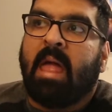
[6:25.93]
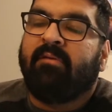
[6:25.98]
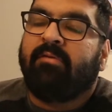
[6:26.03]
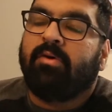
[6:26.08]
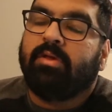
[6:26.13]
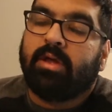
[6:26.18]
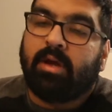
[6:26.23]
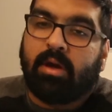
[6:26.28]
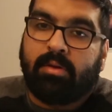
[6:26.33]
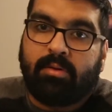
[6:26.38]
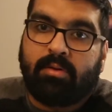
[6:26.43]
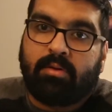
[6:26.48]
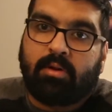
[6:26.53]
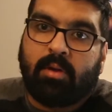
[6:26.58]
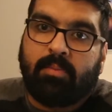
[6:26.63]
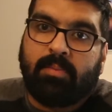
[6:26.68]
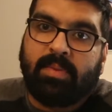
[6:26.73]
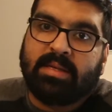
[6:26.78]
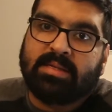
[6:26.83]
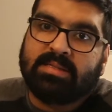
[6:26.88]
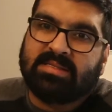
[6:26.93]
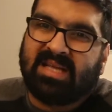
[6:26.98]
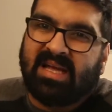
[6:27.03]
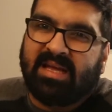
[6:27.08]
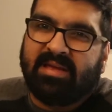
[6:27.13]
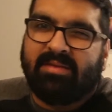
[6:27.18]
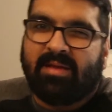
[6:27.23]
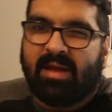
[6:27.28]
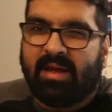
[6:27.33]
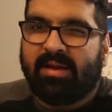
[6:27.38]
For the other toppings,
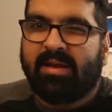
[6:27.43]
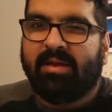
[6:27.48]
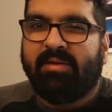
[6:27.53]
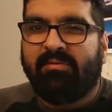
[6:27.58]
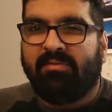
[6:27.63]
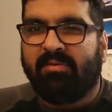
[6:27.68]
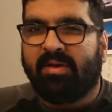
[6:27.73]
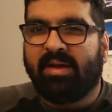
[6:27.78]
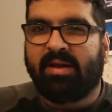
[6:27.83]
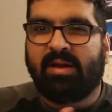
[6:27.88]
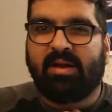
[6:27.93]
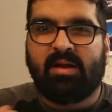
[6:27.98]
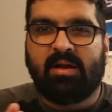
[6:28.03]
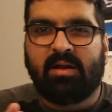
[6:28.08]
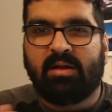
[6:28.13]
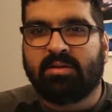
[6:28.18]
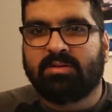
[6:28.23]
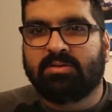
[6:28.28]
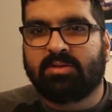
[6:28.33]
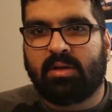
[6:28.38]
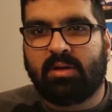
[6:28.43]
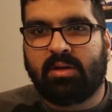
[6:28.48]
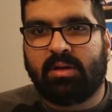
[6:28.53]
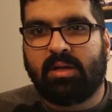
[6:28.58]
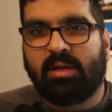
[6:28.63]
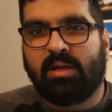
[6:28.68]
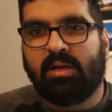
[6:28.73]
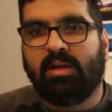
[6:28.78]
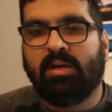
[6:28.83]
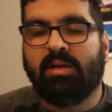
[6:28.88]
I did find it a little
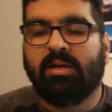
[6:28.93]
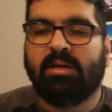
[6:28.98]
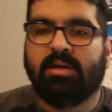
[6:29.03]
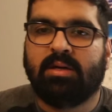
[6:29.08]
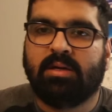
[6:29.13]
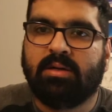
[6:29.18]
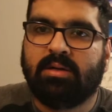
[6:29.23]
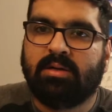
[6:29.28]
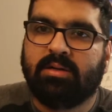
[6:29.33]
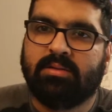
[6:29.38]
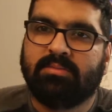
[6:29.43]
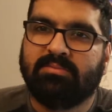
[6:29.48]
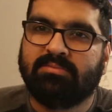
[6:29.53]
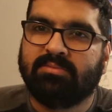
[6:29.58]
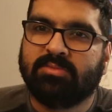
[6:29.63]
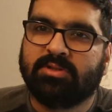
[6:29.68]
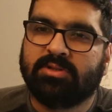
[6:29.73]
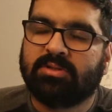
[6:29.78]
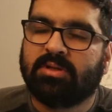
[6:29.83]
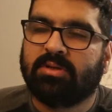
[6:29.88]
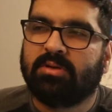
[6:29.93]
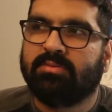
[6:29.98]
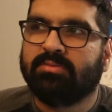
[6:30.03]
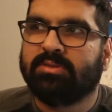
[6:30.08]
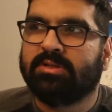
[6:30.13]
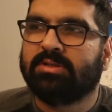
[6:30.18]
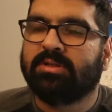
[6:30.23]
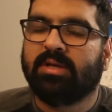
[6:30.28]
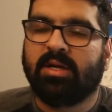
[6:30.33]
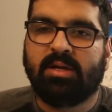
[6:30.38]
salty, so I'm
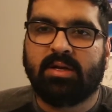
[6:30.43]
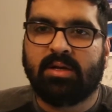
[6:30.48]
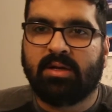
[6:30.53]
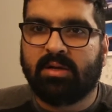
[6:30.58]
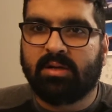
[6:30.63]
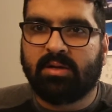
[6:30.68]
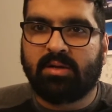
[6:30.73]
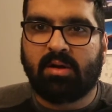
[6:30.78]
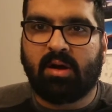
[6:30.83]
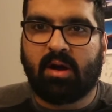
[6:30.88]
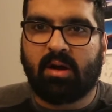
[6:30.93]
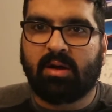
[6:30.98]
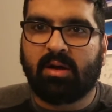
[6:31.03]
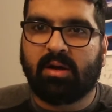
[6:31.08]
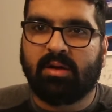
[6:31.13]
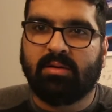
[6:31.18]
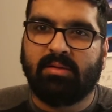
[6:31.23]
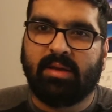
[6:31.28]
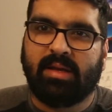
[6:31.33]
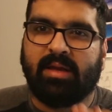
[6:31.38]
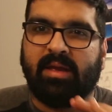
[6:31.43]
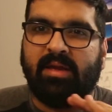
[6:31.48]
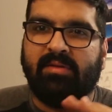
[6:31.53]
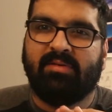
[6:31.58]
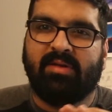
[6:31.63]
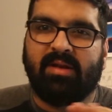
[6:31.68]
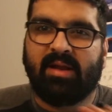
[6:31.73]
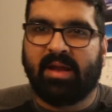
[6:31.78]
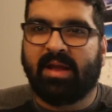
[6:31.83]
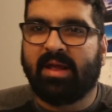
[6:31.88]
just gonna give
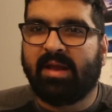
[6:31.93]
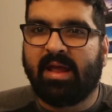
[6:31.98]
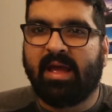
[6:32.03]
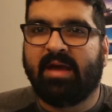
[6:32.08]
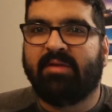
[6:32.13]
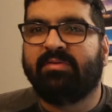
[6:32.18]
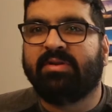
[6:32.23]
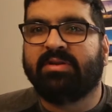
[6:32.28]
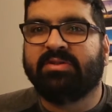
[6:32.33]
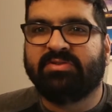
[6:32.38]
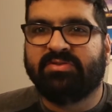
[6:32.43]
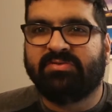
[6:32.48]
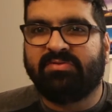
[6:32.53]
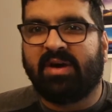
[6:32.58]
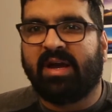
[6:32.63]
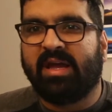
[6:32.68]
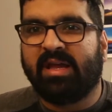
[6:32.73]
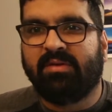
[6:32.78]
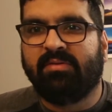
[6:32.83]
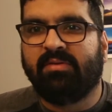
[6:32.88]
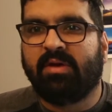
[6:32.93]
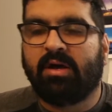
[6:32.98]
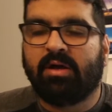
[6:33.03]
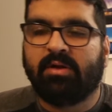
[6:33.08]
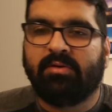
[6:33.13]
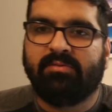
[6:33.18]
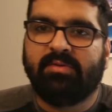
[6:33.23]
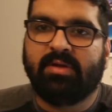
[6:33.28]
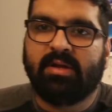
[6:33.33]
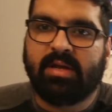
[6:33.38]
it like an average 5 out
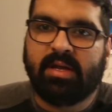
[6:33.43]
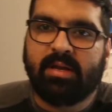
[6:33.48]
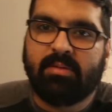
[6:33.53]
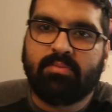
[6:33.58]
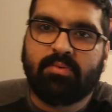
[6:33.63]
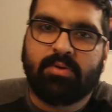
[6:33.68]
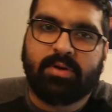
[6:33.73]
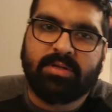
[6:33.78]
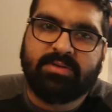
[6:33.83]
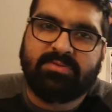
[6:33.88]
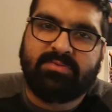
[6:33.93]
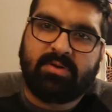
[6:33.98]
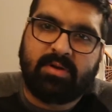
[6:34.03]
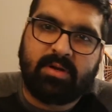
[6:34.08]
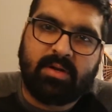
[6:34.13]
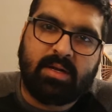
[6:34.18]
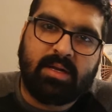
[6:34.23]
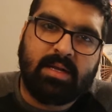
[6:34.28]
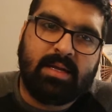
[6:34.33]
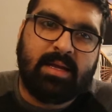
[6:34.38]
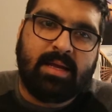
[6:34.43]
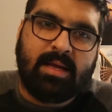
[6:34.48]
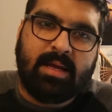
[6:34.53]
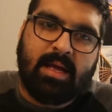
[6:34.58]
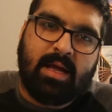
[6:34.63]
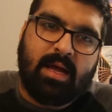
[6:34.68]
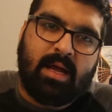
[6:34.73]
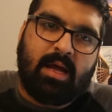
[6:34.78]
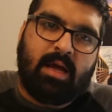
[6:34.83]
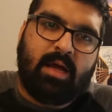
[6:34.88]
of the 10 points for it.
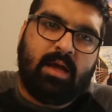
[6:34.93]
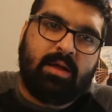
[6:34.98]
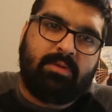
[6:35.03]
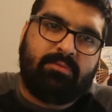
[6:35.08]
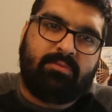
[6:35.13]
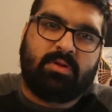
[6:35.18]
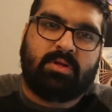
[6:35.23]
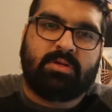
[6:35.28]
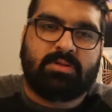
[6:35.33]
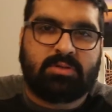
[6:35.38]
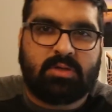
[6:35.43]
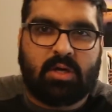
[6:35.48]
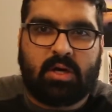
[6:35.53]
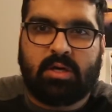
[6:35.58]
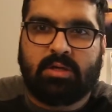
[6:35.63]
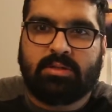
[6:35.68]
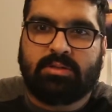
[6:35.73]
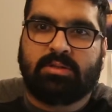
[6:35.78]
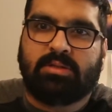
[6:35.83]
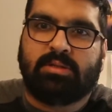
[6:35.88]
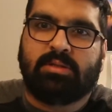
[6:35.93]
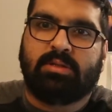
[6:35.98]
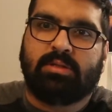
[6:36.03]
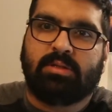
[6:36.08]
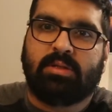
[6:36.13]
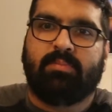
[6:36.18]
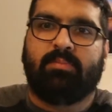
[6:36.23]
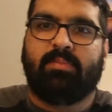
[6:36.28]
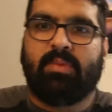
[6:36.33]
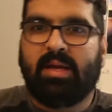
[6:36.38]
And for the sauce,
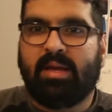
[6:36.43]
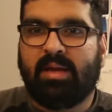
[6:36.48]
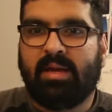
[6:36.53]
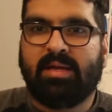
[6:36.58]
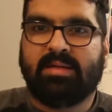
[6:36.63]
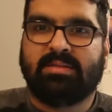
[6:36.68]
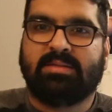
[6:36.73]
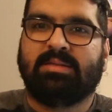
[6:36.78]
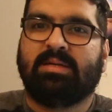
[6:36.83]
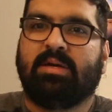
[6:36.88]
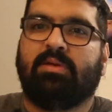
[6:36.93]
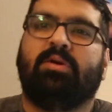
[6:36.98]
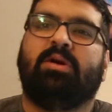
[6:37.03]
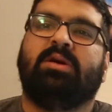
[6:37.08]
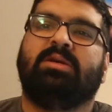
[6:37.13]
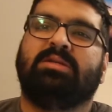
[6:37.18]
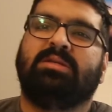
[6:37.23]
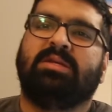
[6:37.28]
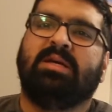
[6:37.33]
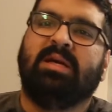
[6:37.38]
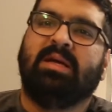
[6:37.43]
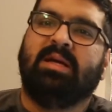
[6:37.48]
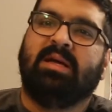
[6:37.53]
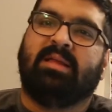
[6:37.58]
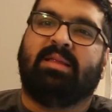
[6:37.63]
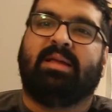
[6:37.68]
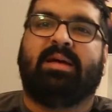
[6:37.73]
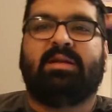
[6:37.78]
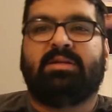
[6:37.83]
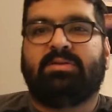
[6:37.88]
the base, the crust,
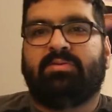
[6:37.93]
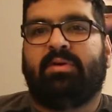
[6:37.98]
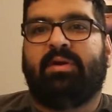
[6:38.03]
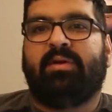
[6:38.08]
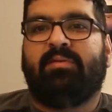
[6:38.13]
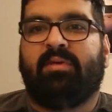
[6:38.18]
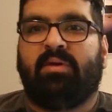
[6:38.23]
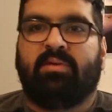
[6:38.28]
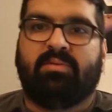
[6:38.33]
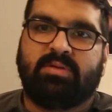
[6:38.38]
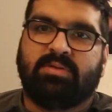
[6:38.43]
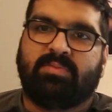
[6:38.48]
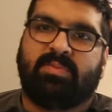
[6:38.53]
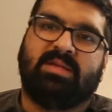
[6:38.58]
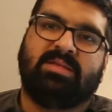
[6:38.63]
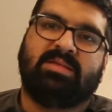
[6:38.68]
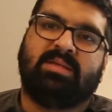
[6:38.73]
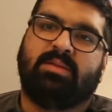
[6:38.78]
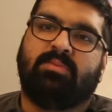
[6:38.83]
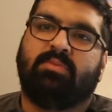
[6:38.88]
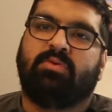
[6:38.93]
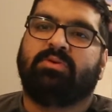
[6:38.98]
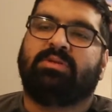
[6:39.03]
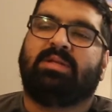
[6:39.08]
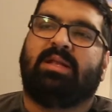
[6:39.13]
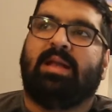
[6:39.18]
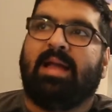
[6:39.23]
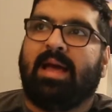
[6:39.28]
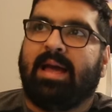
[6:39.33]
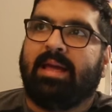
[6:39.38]
that is where I found this pizza the most
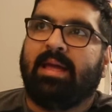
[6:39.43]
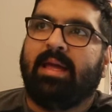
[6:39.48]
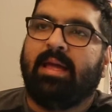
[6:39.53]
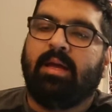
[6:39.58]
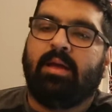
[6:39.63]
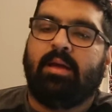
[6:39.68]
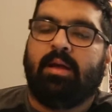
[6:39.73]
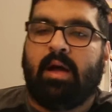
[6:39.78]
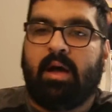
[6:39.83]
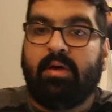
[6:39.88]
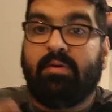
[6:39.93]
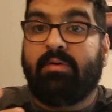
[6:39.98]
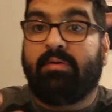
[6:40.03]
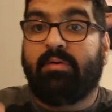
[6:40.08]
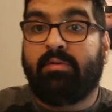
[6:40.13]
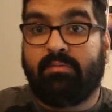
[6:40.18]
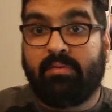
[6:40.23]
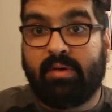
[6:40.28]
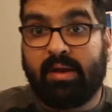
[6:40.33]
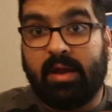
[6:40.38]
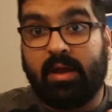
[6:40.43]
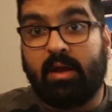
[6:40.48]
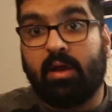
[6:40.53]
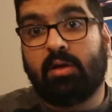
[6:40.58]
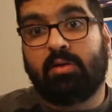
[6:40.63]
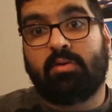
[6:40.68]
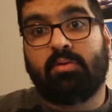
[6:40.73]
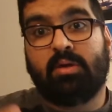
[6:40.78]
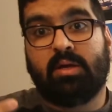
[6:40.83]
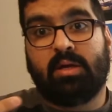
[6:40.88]
lacking. However, when I
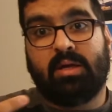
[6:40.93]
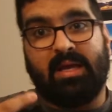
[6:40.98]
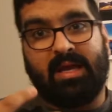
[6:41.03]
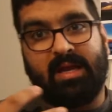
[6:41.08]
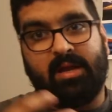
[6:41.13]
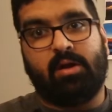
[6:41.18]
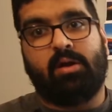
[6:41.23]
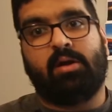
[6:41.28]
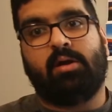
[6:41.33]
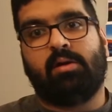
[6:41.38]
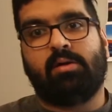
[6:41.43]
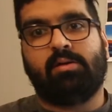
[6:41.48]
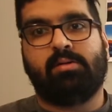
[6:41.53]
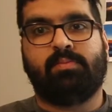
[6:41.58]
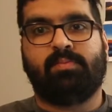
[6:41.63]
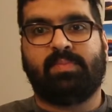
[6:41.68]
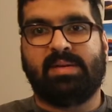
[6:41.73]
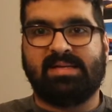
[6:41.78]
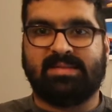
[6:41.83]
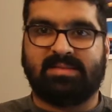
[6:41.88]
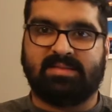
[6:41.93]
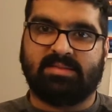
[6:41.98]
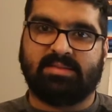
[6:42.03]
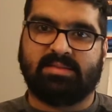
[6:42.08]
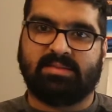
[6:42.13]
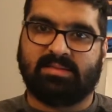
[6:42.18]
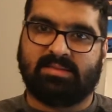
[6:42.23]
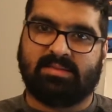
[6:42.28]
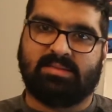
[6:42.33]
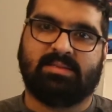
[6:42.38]
got to the inner
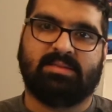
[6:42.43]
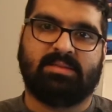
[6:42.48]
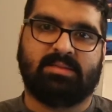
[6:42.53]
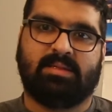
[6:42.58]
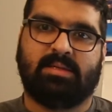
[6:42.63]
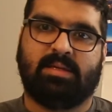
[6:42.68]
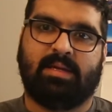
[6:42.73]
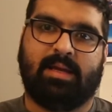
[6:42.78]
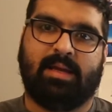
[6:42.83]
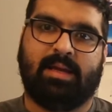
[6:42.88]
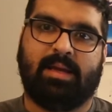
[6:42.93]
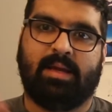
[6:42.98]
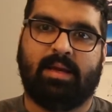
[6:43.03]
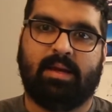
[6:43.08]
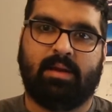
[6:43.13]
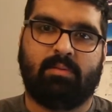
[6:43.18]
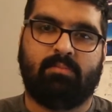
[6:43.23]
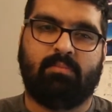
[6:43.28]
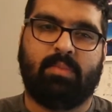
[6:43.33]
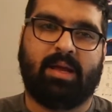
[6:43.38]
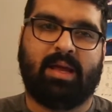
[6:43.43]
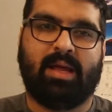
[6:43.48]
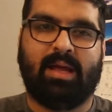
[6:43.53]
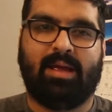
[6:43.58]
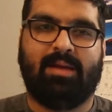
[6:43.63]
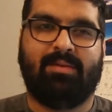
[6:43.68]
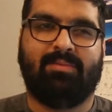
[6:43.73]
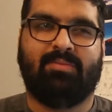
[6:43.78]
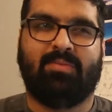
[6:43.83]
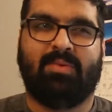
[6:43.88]
pieces, it
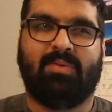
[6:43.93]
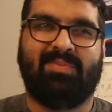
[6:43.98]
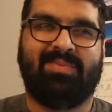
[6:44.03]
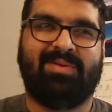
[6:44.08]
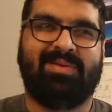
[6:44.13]
became a